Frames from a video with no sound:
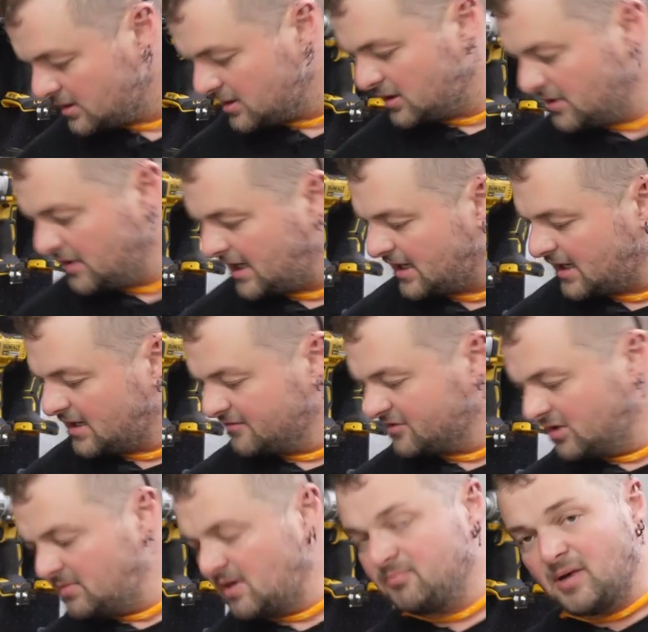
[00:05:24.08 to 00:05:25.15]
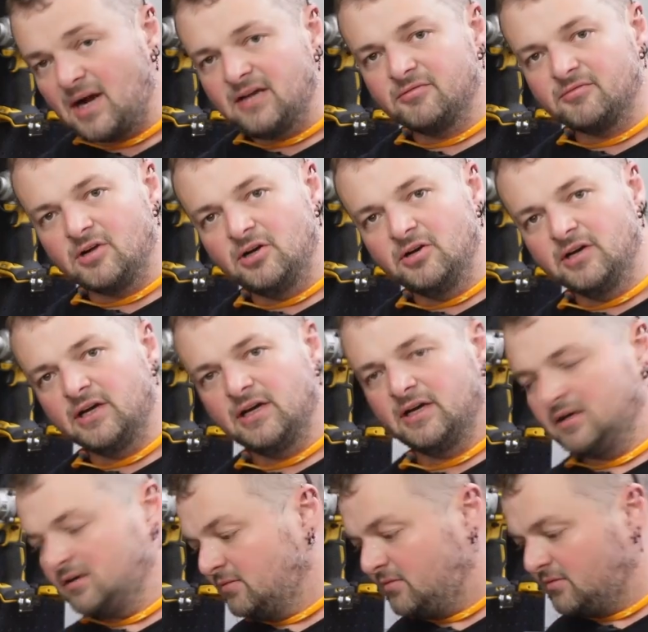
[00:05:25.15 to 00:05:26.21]
All right, I've got my brake
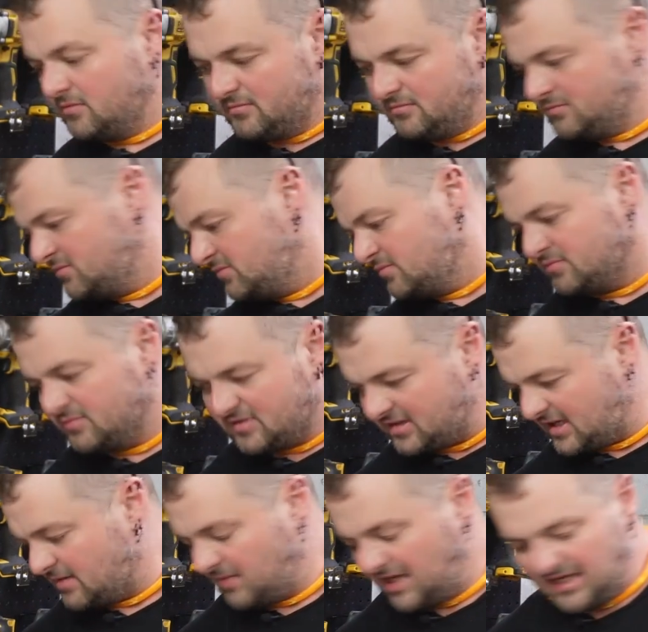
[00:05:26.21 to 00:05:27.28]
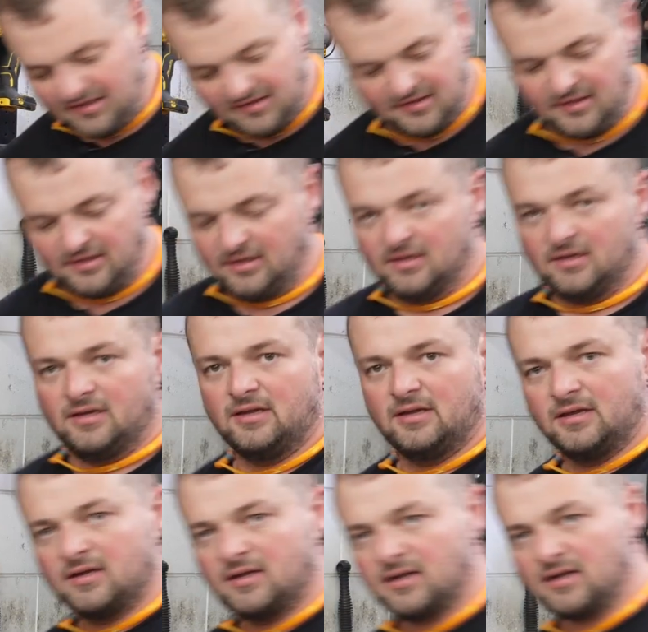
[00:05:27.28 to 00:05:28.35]
rotor sandblasted.
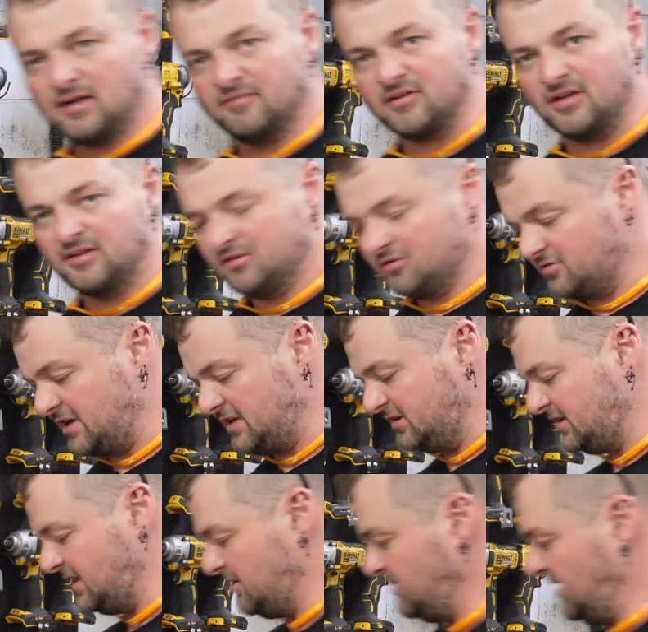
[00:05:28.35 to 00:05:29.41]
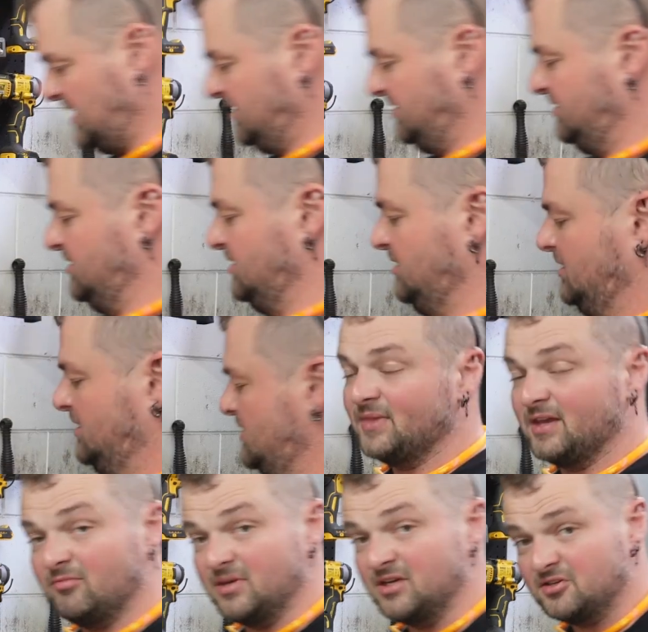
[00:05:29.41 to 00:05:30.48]
I've got the strut sandblasted.
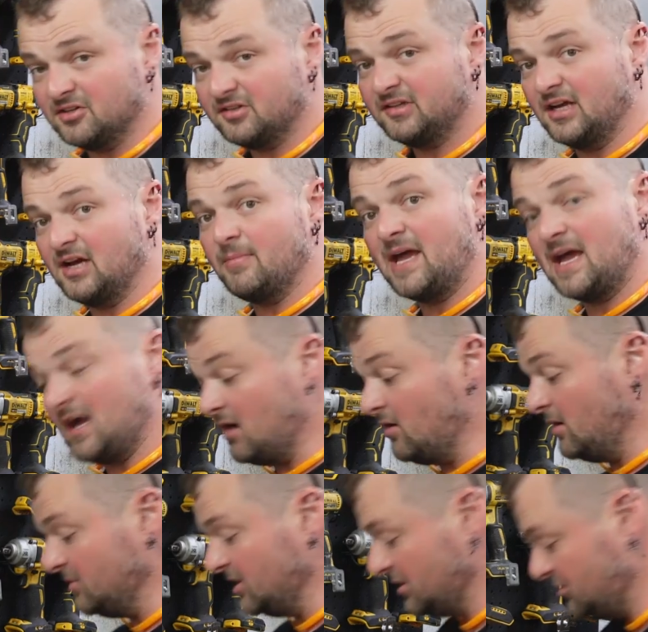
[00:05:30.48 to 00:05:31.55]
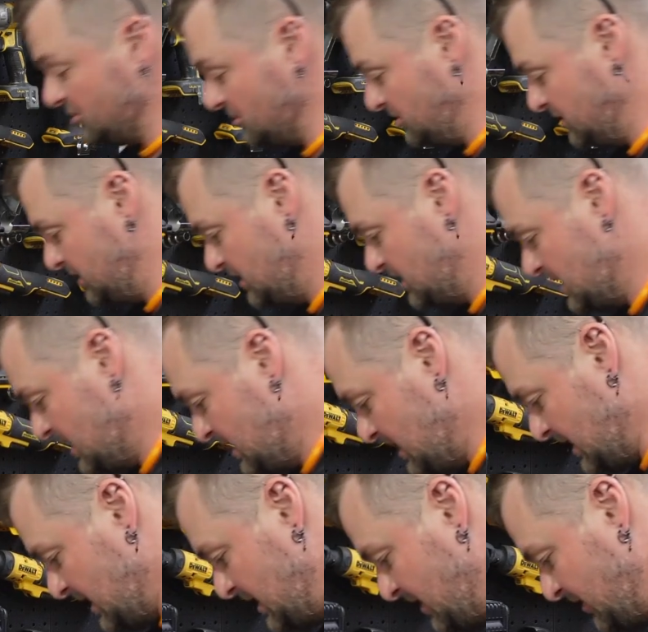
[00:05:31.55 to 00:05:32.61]
I've been tossing up how I'm going to do it,
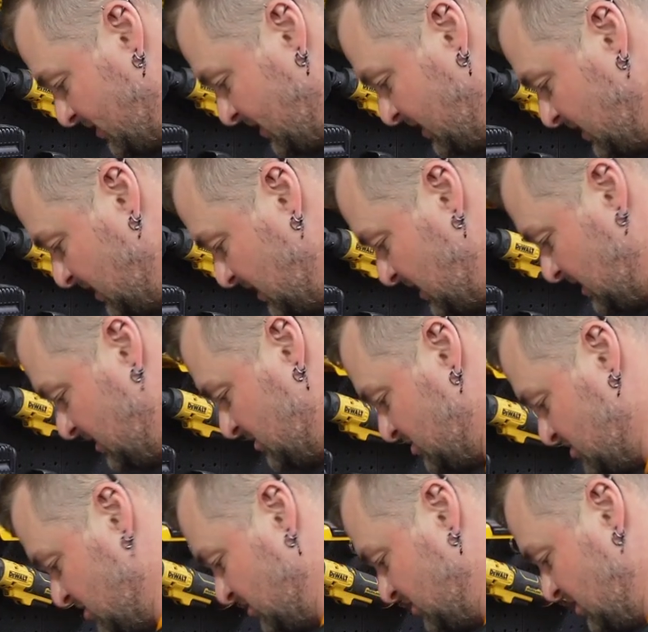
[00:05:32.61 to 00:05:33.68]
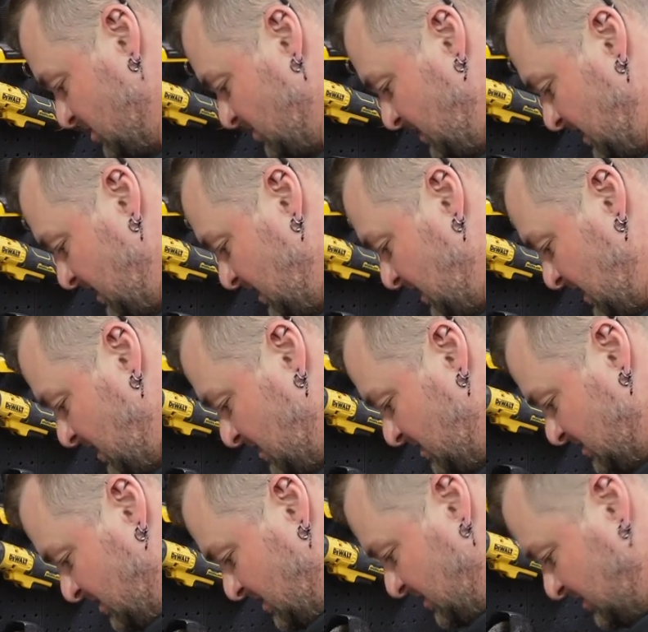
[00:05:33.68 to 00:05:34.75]
and I think it is just going to be
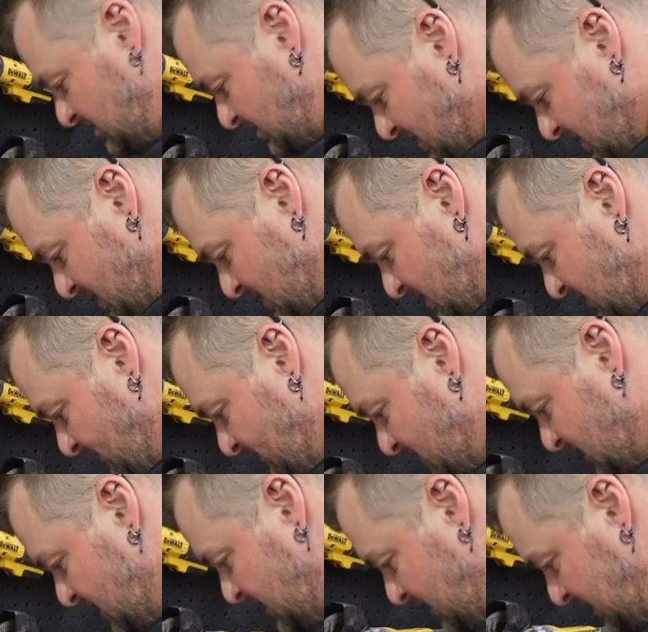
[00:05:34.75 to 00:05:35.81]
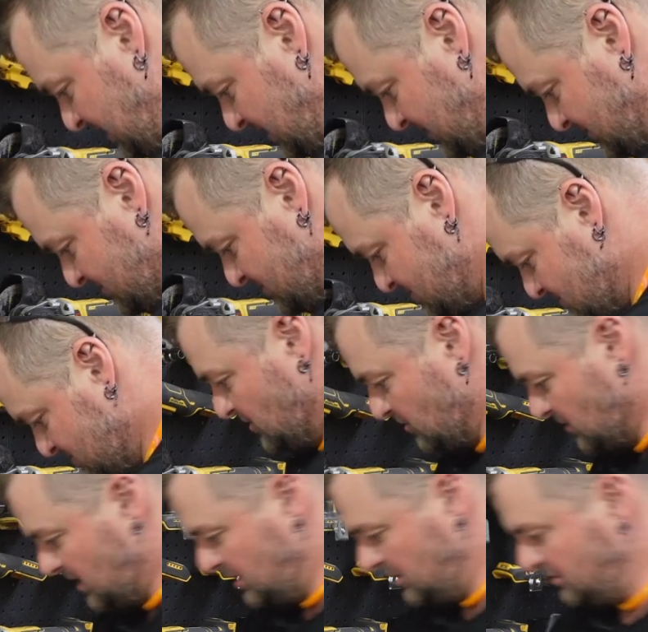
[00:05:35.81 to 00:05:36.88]
easiest if I
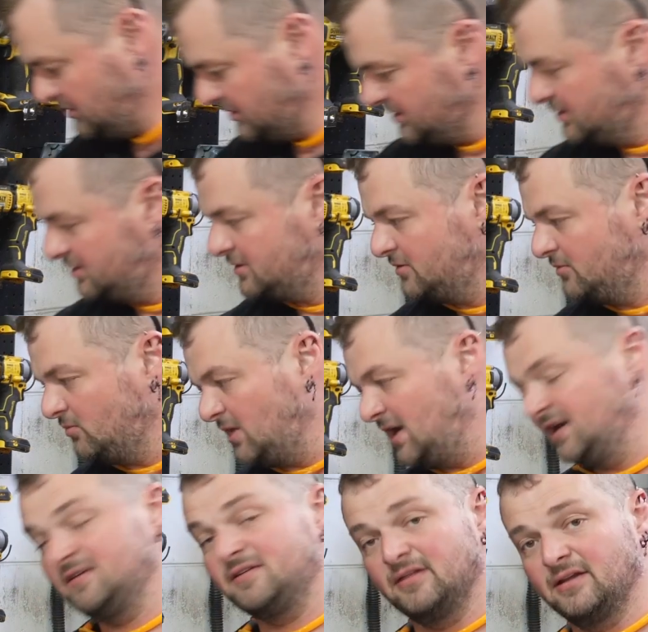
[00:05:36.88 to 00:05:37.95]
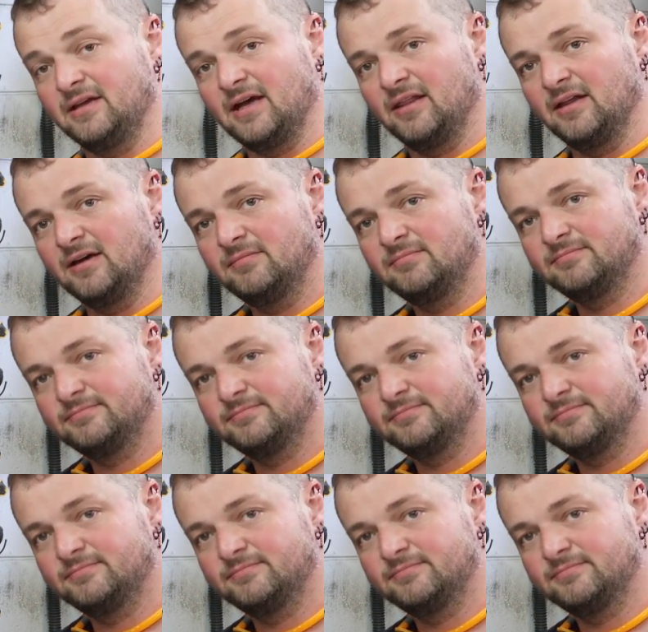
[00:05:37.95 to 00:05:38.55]
weld one to the other.